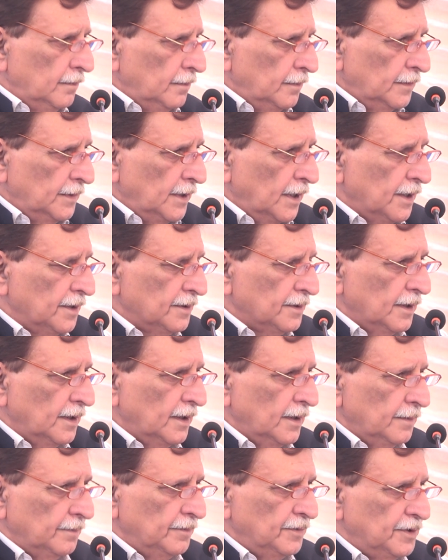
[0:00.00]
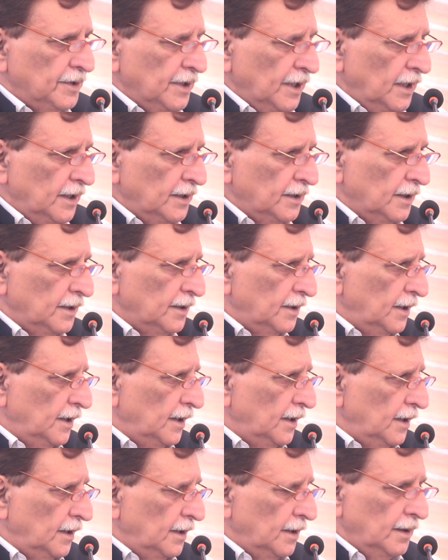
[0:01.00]
there is a change in
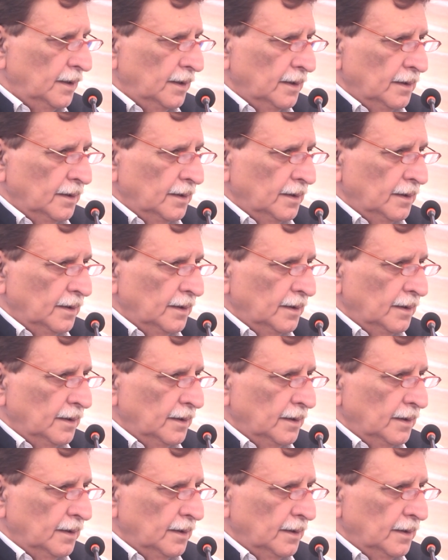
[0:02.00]
the